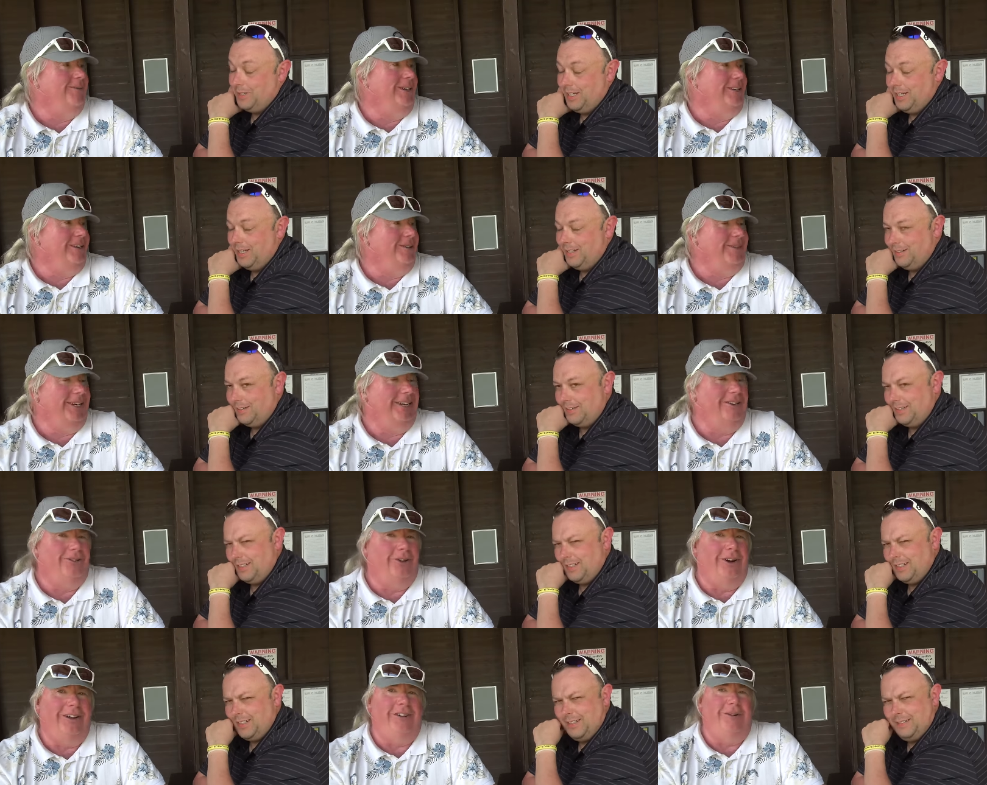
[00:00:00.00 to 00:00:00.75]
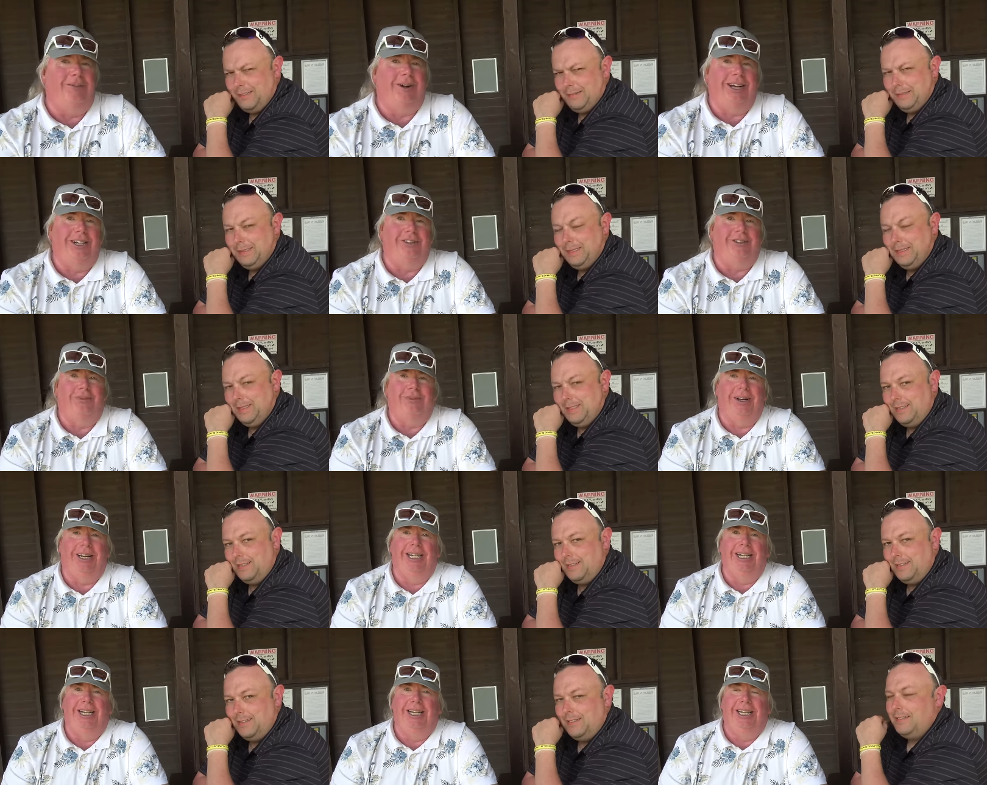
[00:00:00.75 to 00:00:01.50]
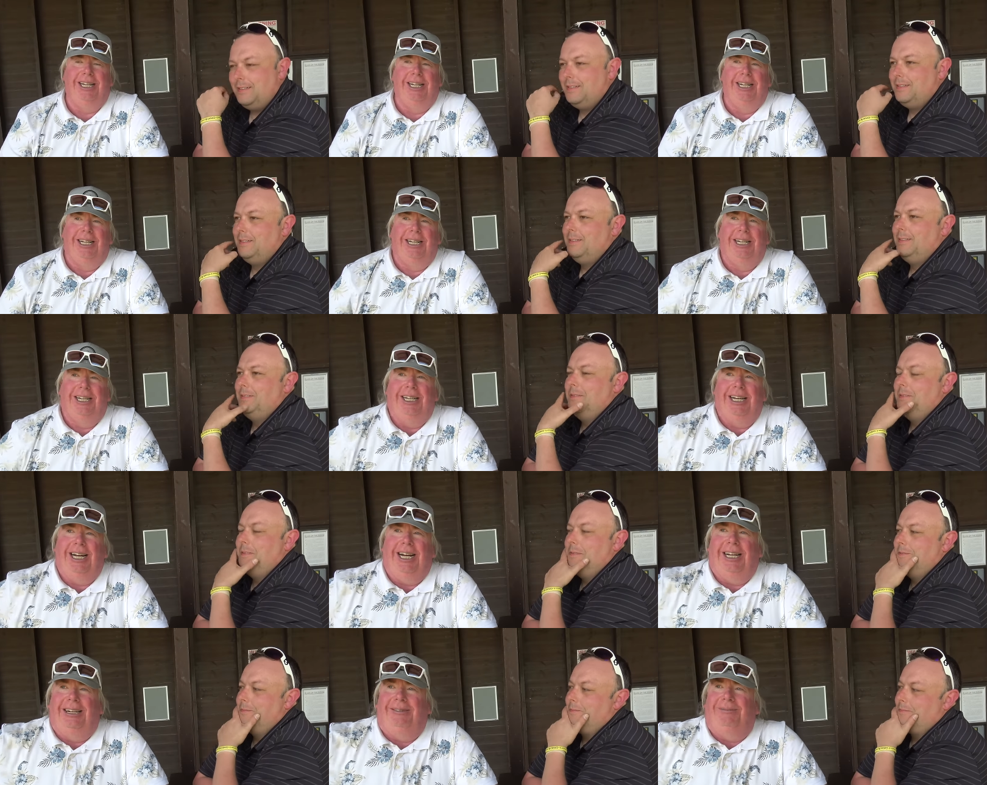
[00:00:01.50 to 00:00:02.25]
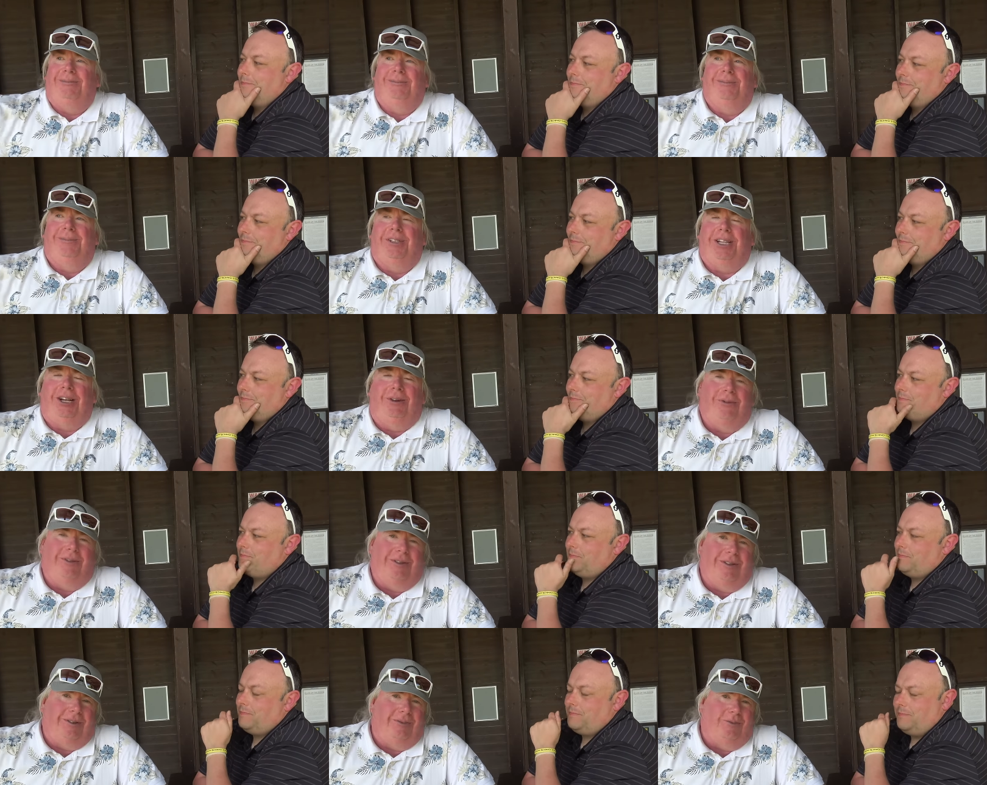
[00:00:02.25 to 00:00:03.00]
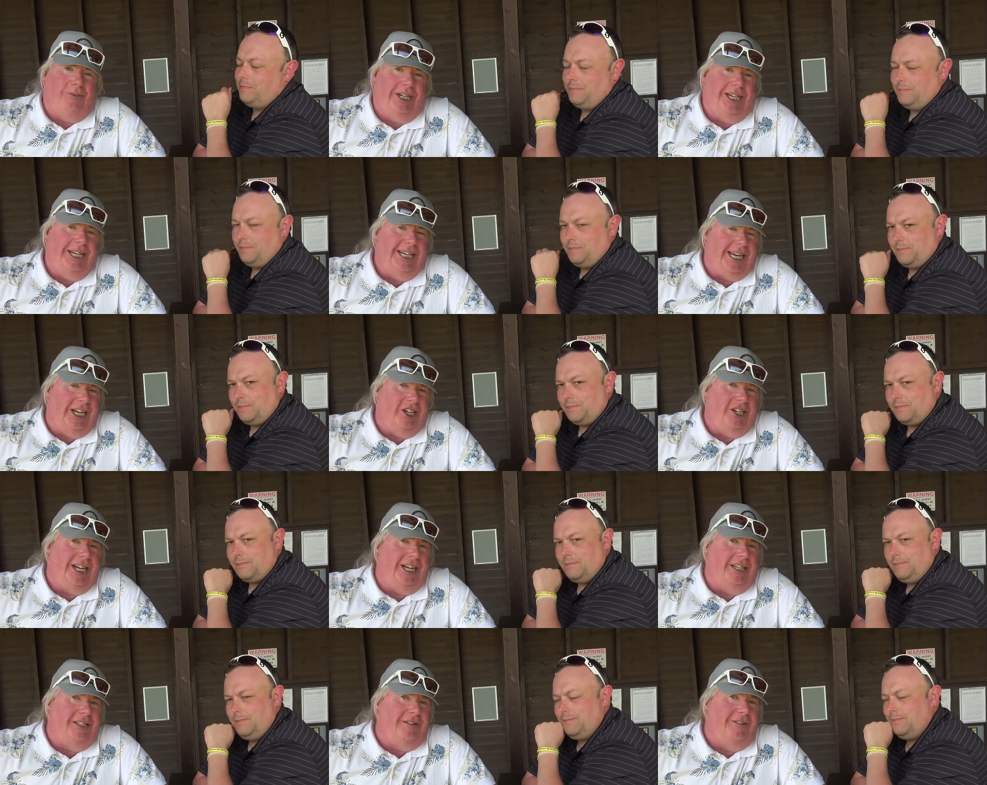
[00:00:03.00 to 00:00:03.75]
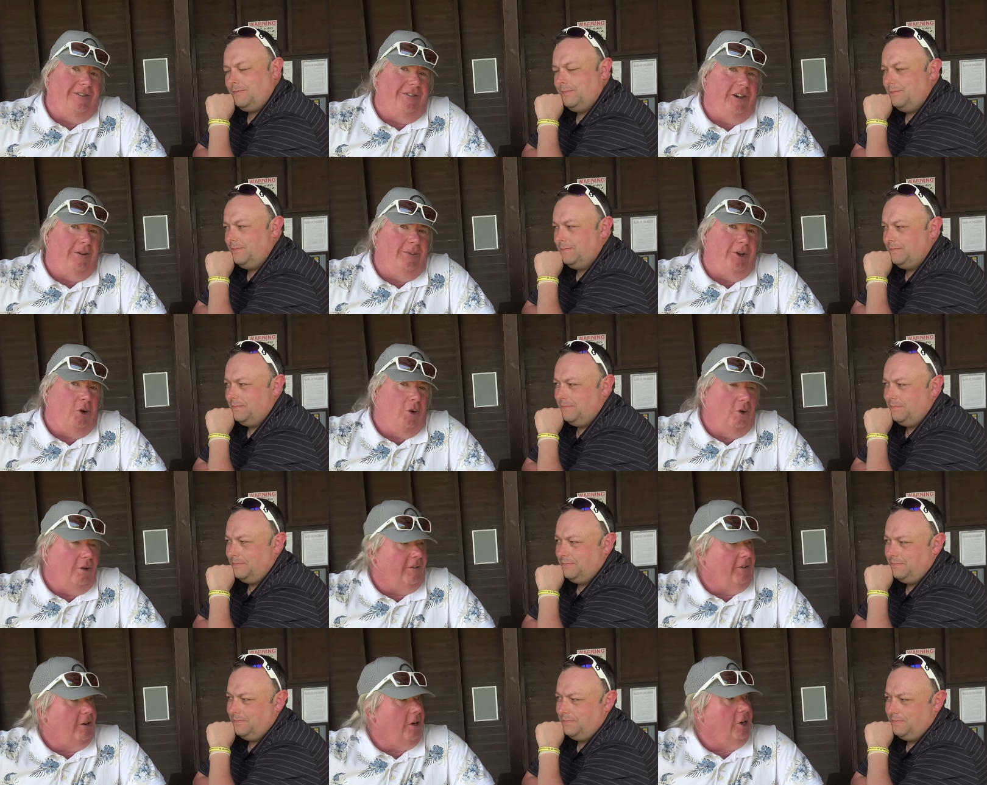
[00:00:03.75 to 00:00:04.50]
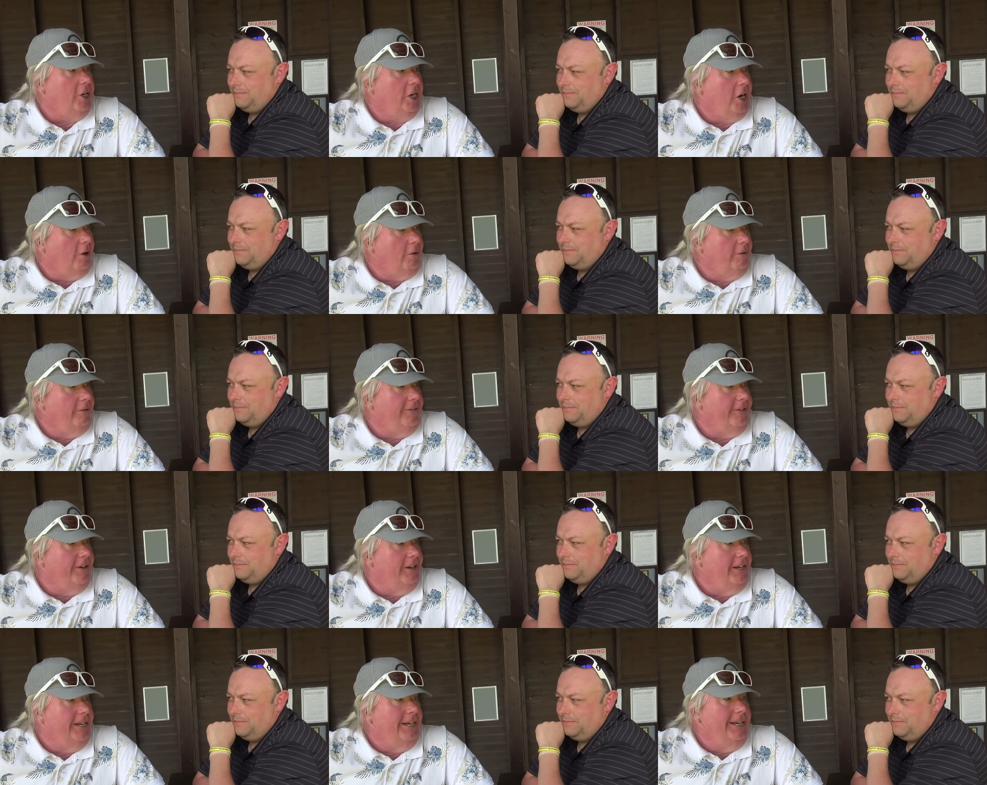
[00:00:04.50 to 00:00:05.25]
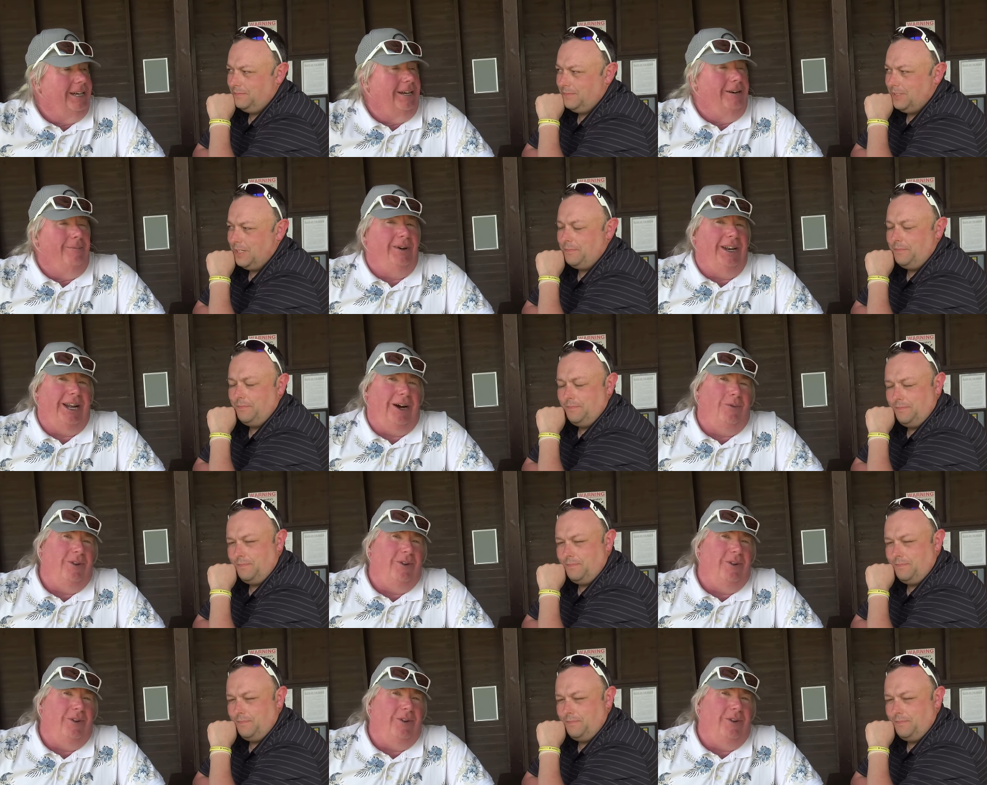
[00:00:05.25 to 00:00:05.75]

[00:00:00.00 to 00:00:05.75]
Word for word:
Speaker 1: yeah, we'd have been all over the place, wouldn't we? Uh, so we didn't get a chance to film an awful lot of golf, no. but that